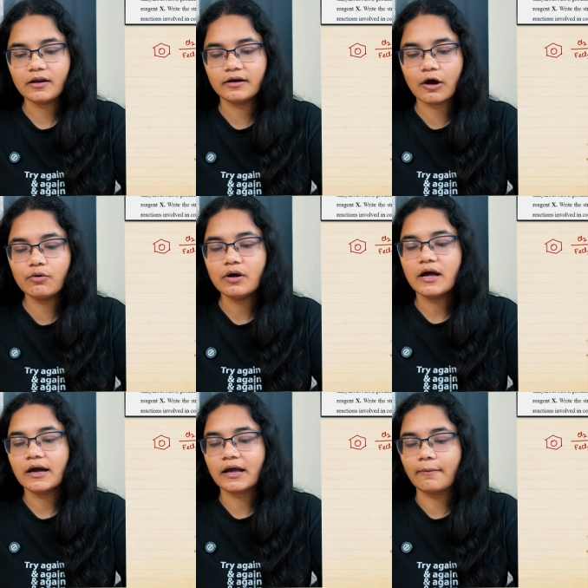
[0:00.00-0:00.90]
Now,
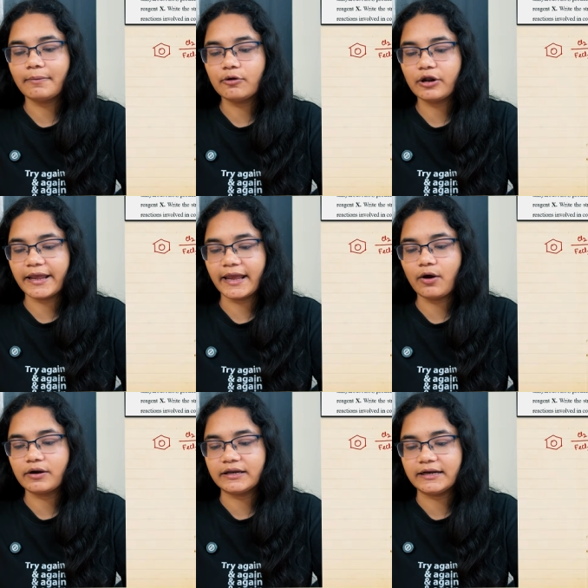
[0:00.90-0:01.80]
compound A
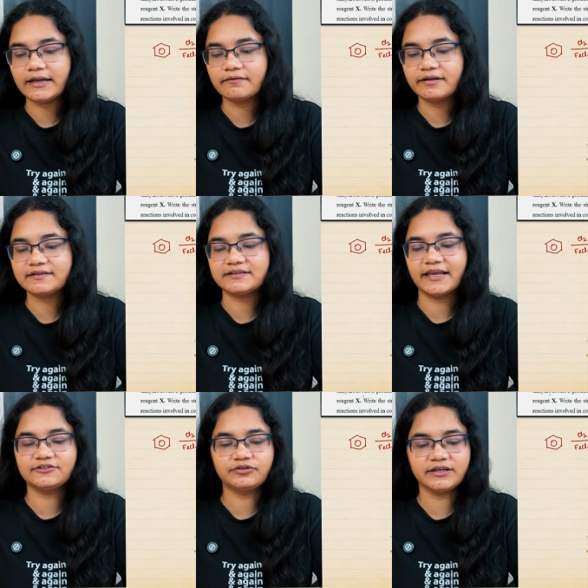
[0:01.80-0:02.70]
on heating with
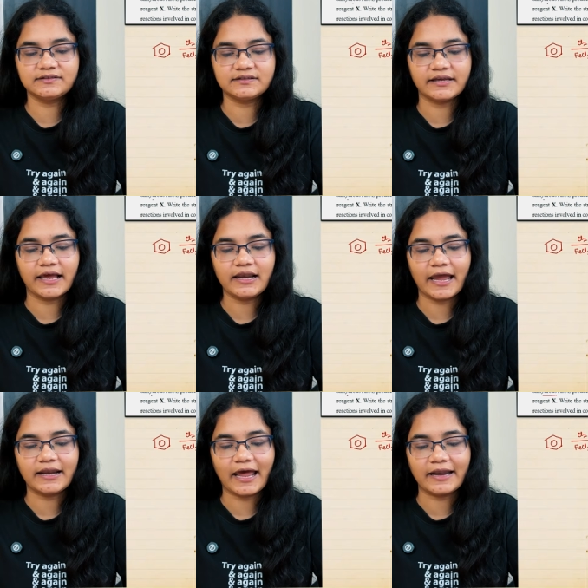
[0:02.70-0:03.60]
CH3Cl
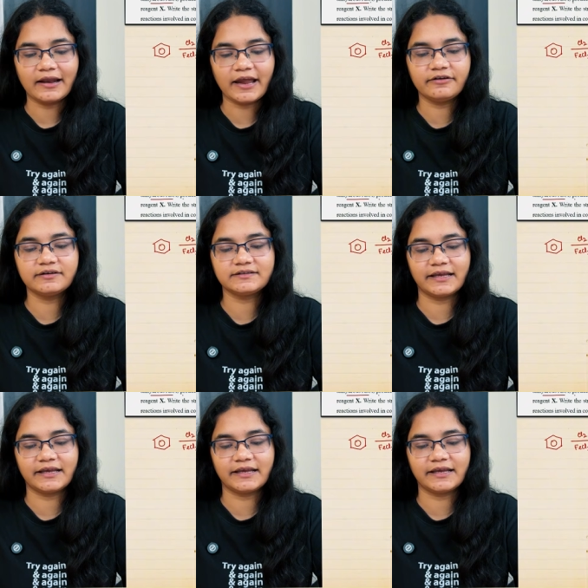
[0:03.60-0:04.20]
and anhydrous